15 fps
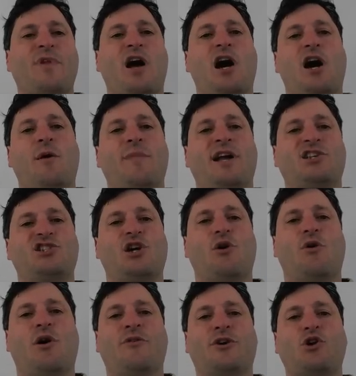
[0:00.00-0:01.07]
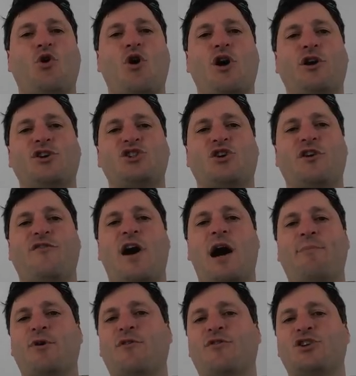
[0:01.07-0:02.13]
And so on the core, it'll sort of
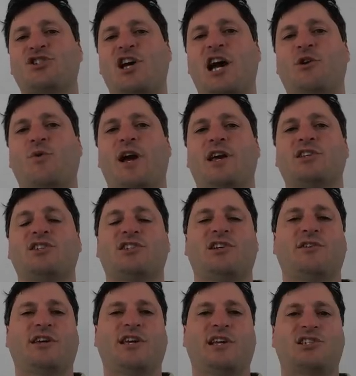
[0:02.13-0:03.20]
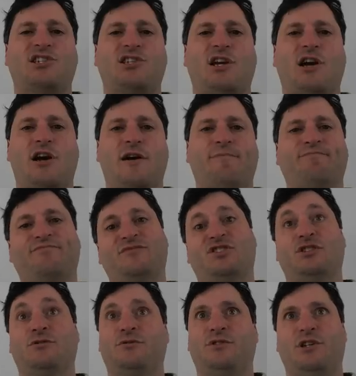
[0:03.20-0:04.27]
hop over sideways until it gets to
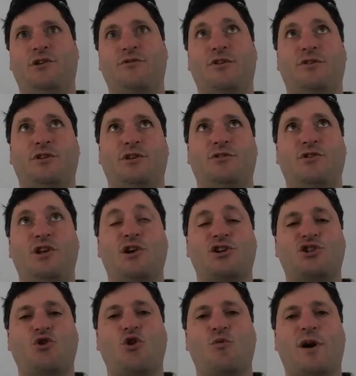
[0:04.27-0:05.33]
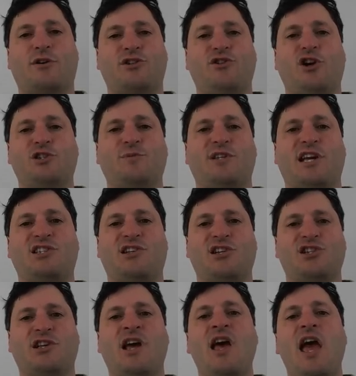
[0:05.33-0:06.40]
the nearest core router to the ultimate
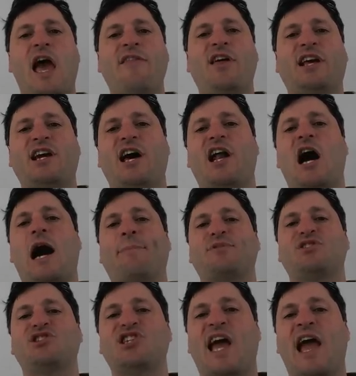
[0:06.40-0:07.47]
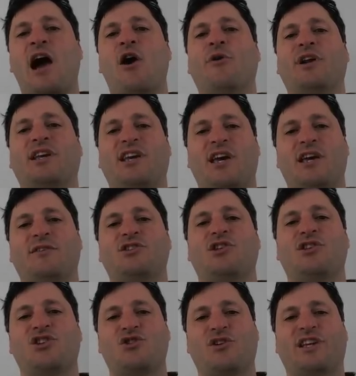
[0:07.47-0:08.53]
destination. And then it kind of hops down again to
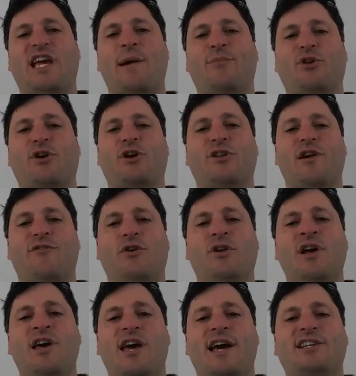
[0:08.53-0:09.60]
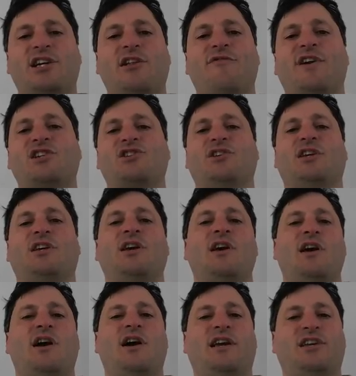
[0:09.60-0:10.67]
the sort of capillary level until eventually
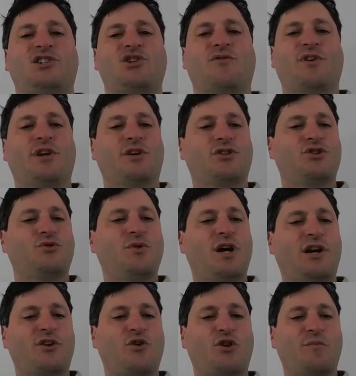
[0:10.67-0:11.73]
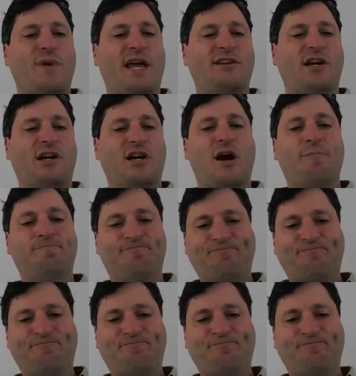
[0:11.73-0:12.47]
it gets over here to codingbat.com.